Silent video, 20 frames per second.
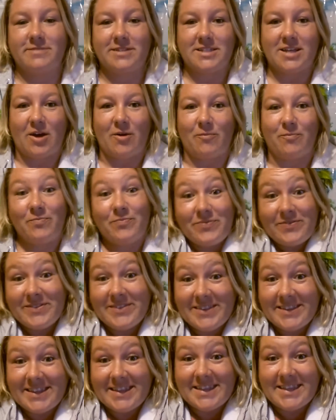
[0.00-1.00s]
So
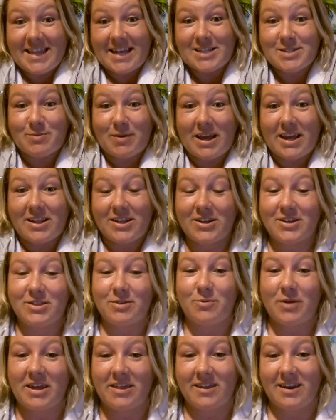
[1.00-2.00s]
that's why I look
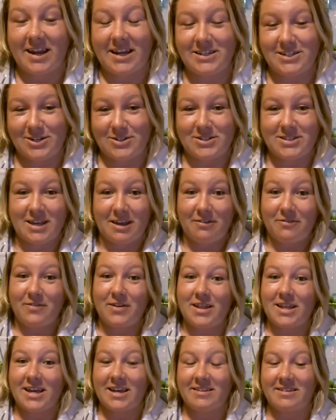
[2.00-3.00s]
the way that I do. So I
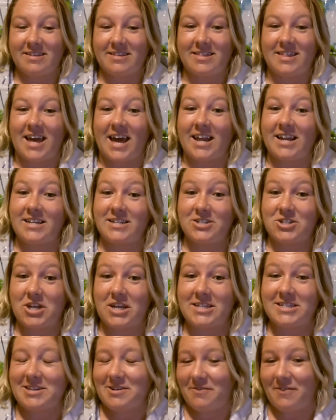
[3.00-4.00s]
feel like that is
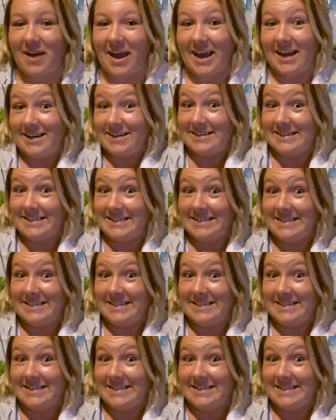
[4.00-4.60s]
justified.